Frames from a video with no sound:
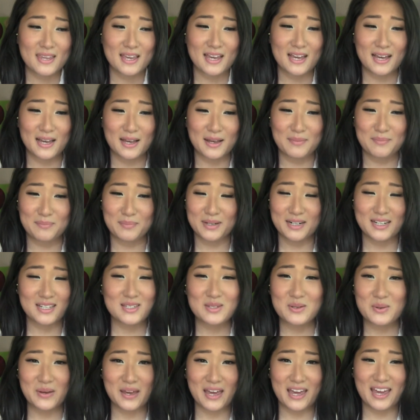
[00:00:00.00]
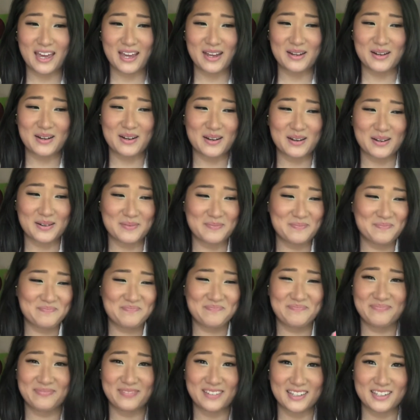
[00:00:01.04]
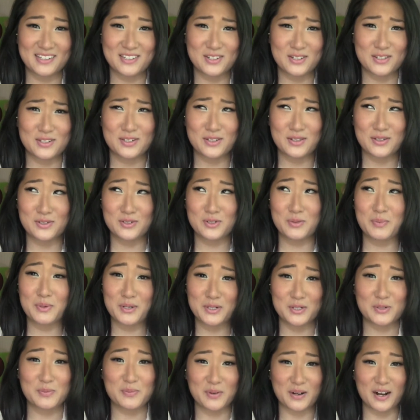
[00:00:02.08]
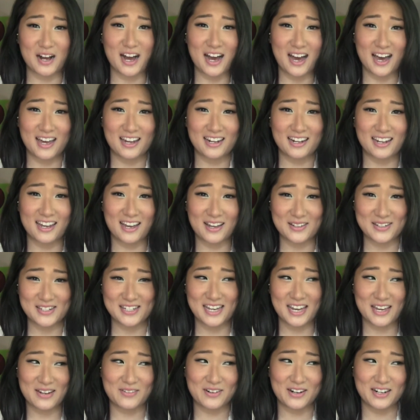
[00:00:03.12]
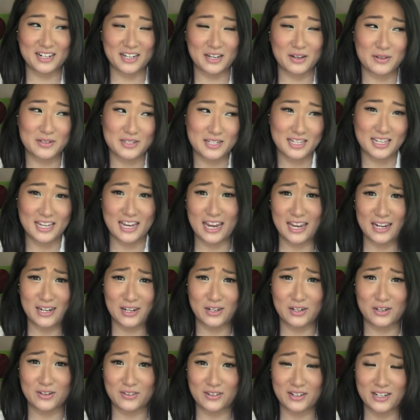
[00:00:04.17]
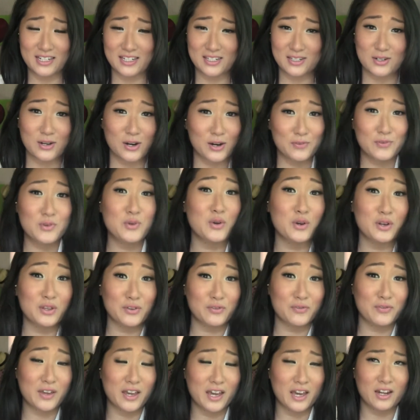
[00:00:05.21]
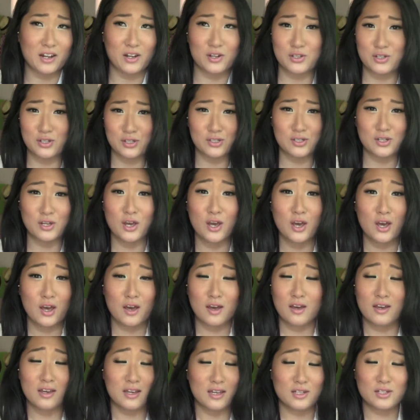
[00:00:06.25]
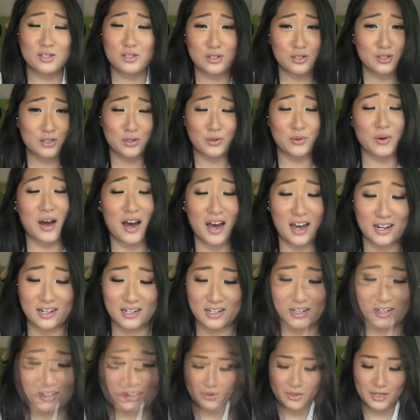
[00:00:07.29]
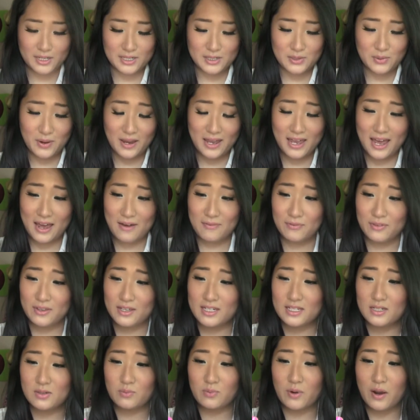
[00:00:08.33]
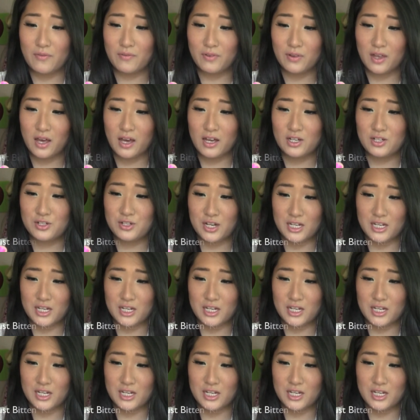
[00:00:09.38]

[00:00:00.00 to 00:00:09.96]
Um, but it's okay. Um, it's just super, super hot outside right now. It's like 80 degrees. Sorry if you hear the fan. It's just it's just too hot in here. Okay, so I have this Revlon